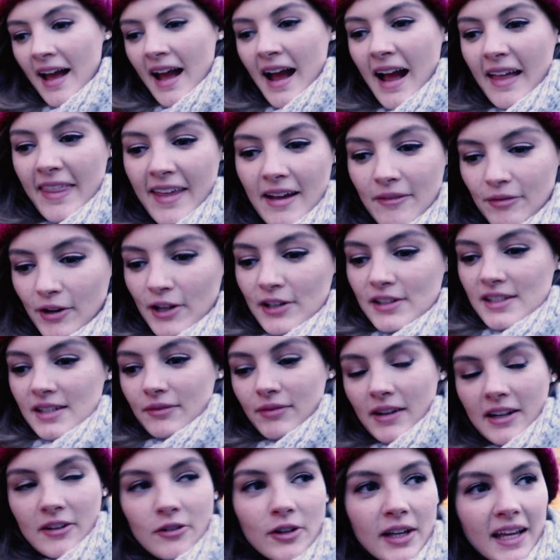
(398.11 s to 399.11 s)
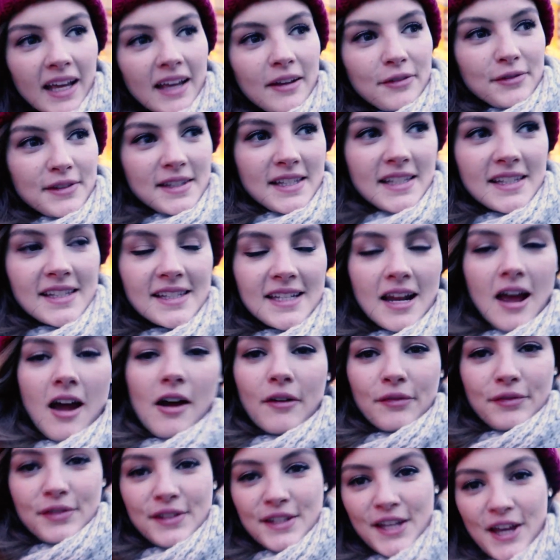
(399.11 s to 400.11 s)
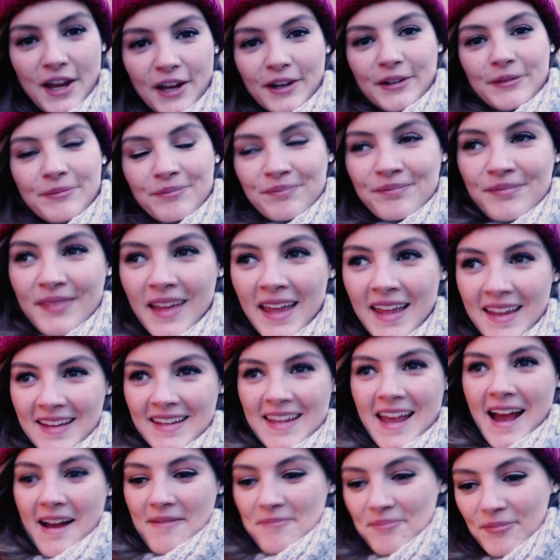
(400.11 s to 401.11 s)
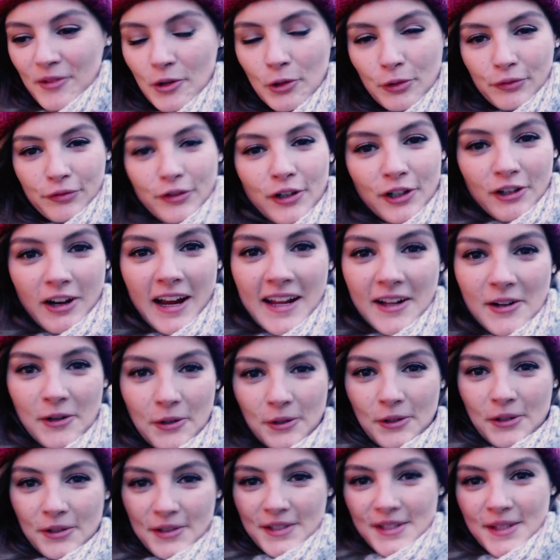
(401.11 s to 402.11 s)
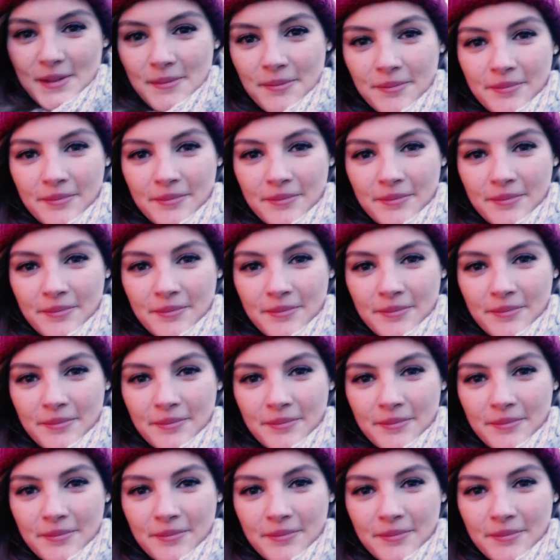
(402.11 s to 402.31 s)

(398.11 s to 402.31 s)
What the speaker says: And they have loads of little gifts and stuff, so yeah, all for a great cause.